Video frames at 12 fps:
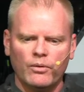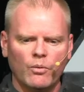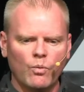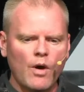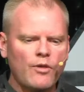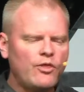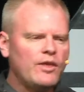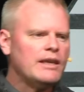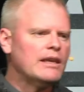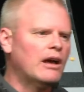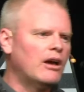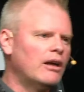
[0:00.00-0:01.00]
with
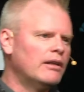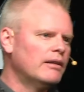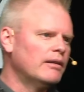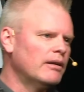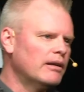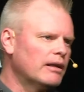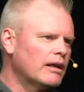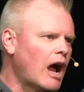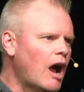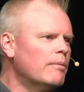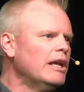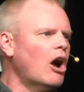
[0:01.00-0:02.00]
the
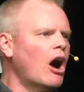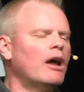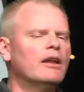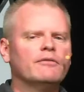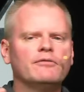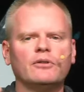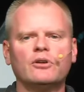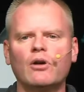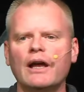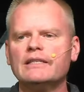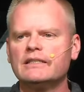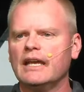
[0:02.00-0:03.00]
coming on of
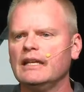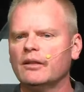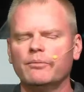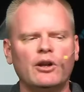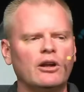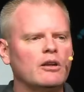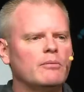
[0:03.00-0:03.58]
Christ's kingdom, they're going